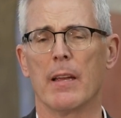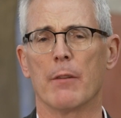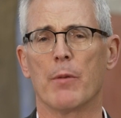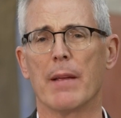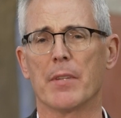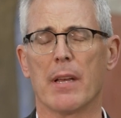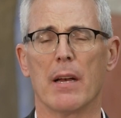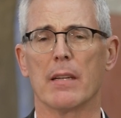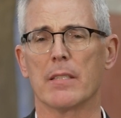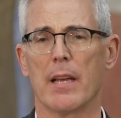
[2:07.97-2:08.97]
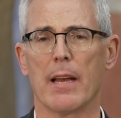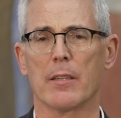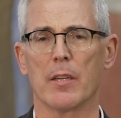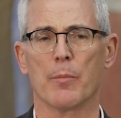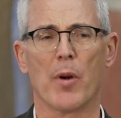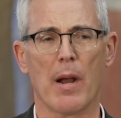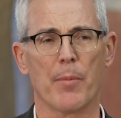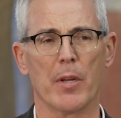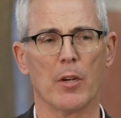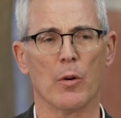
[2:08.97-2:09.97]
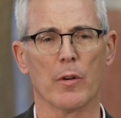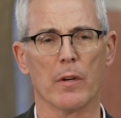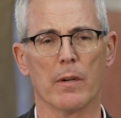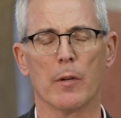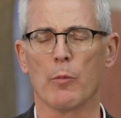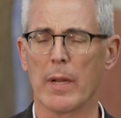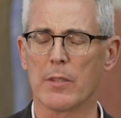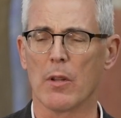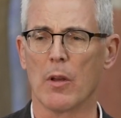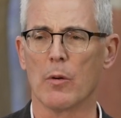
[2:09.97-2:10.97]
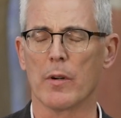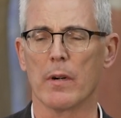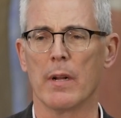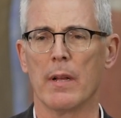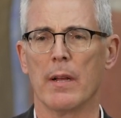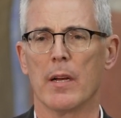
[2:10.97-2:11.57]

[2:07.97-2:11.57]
if we have to contact a property owner, a rental owner,